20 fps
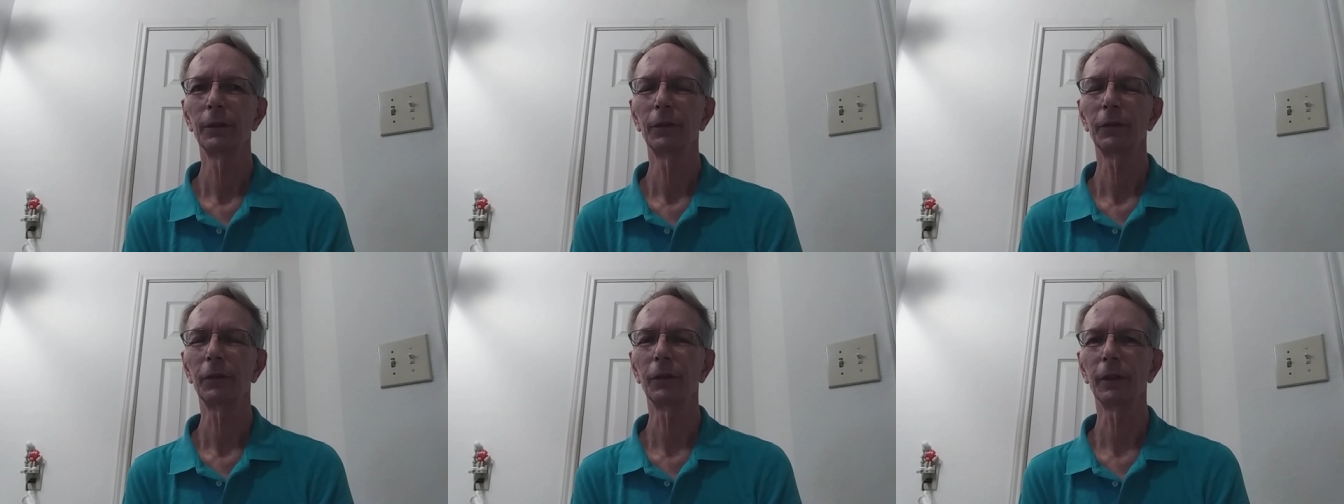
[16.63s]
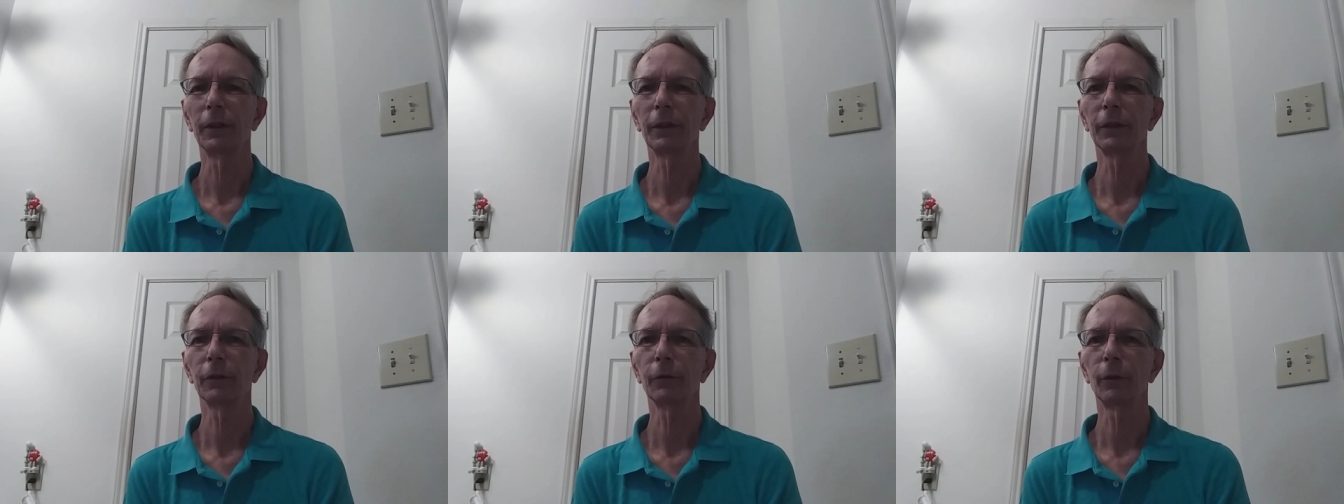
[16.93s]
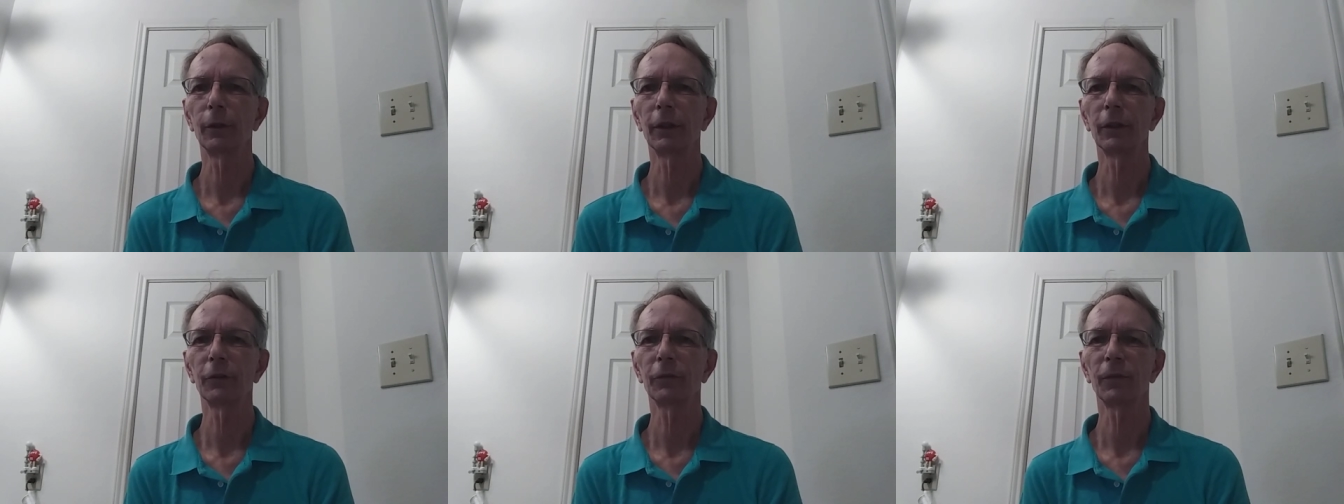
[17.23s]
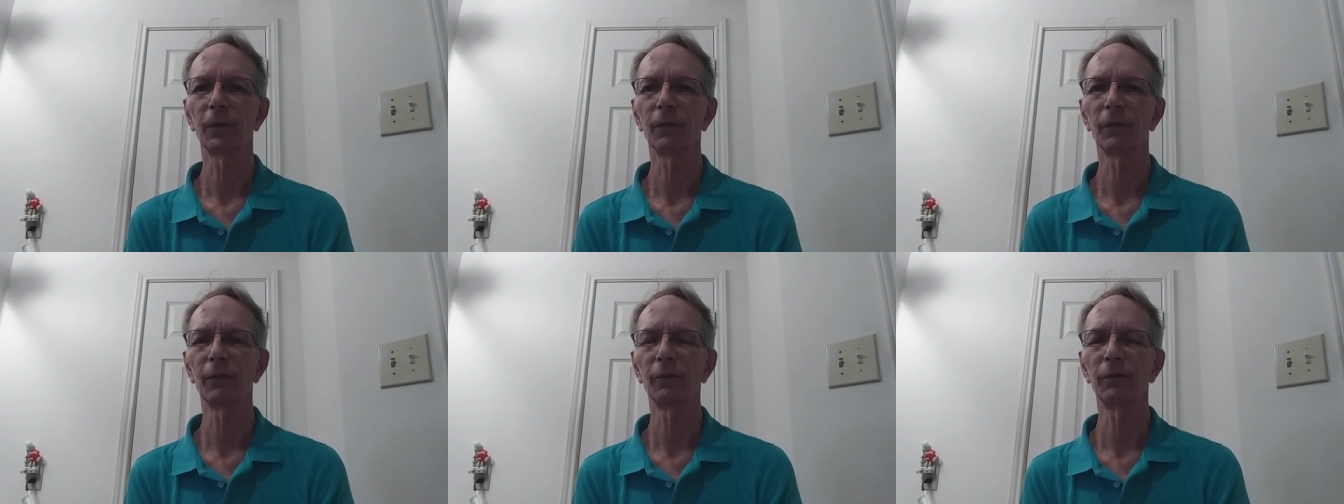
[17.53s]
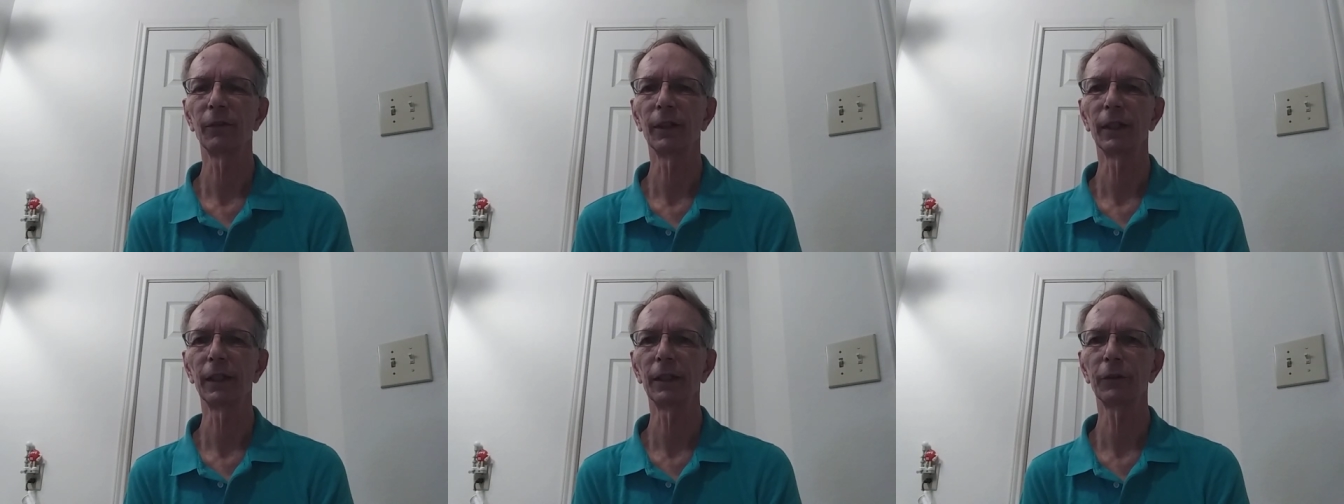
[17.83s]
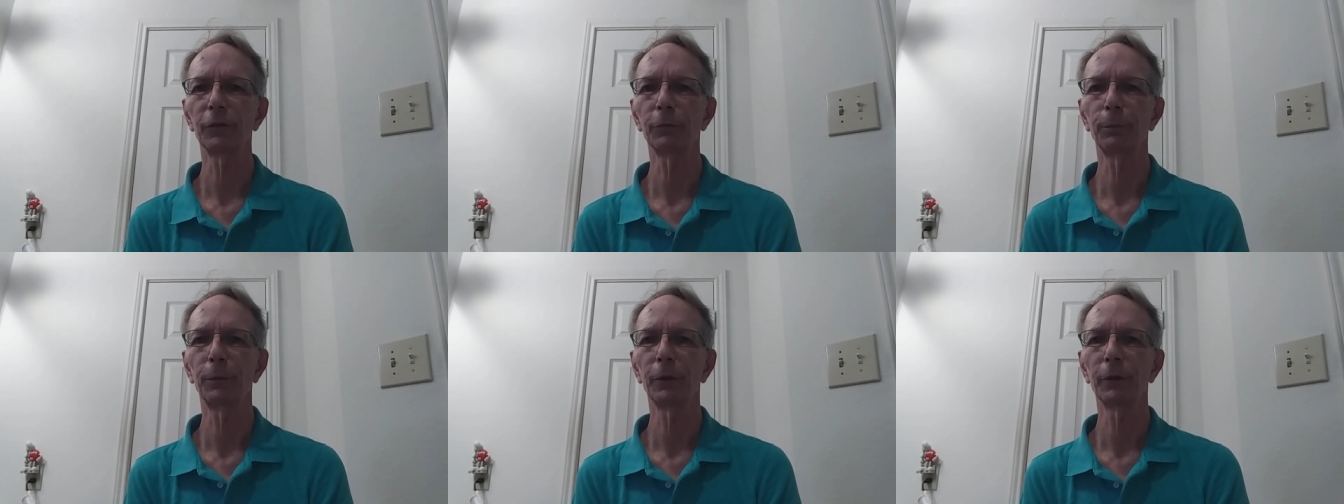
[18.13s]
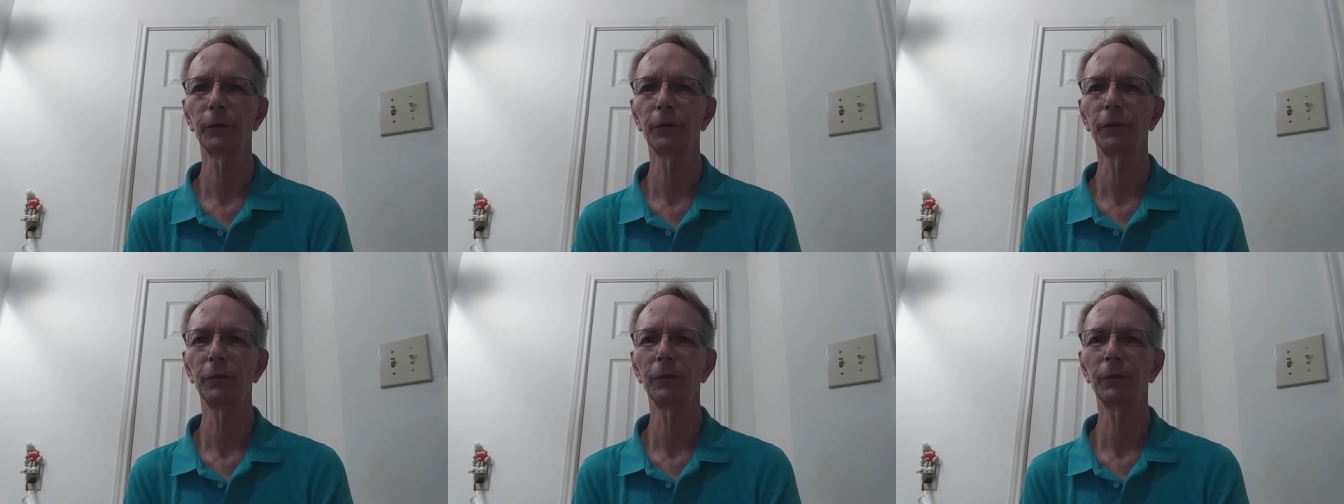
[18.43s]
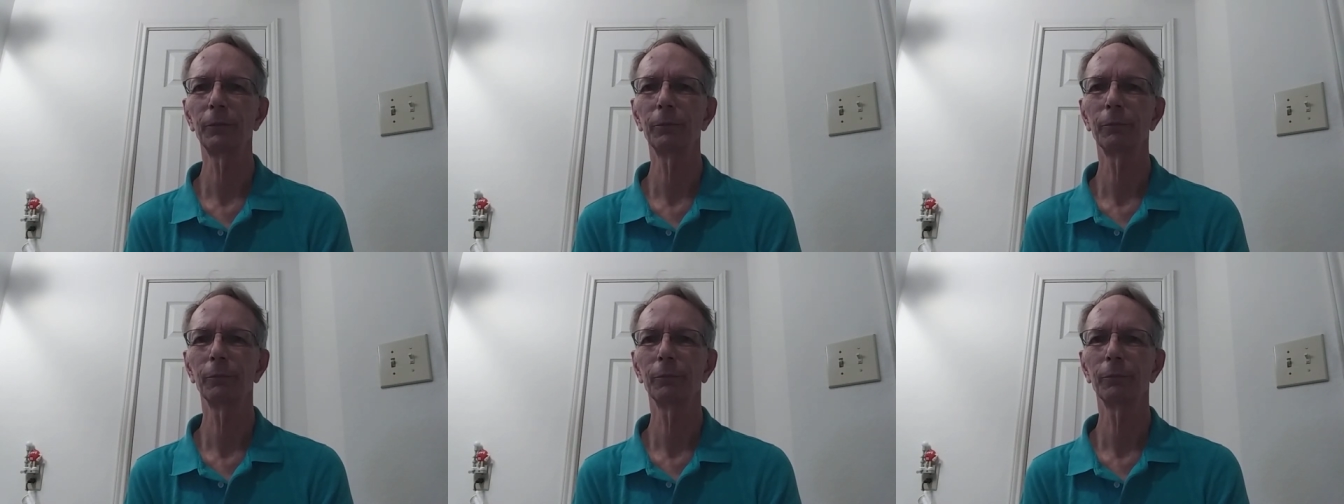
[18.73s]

sitting across from the finance person